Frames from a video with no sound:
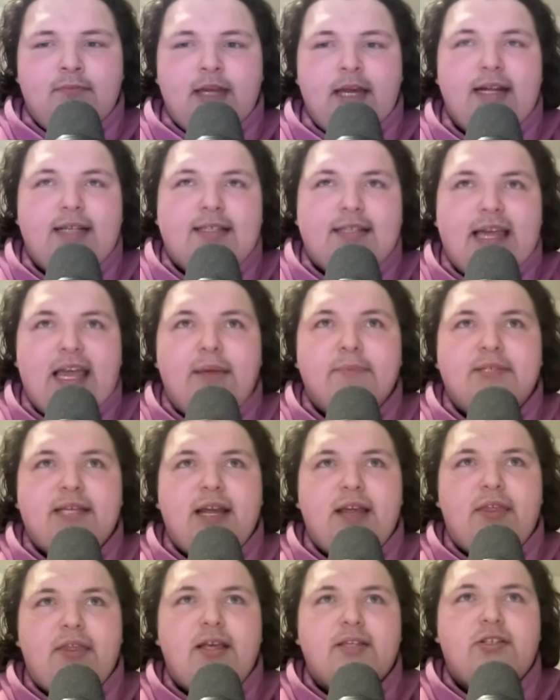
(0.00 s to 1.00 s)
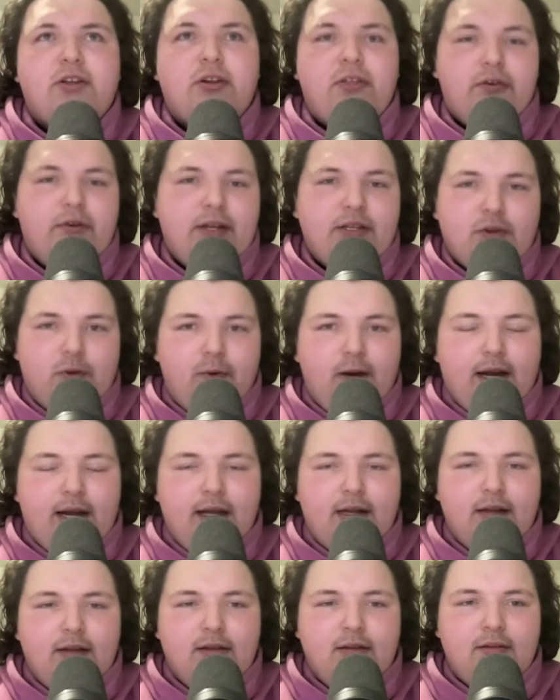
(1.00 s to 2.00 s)
And it's games like this that are the reason why.
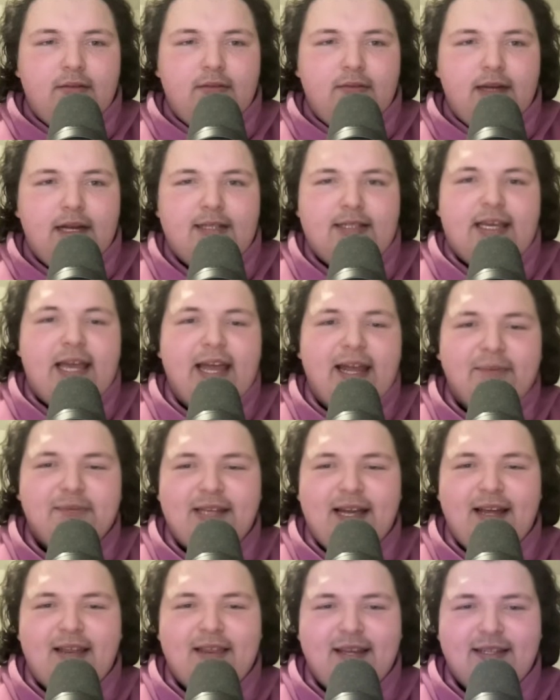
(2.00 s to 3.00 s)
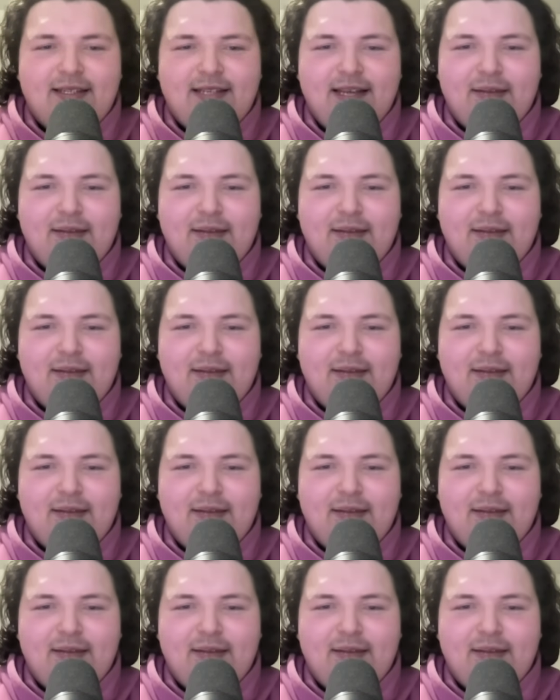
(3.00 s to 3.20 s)
It's games like this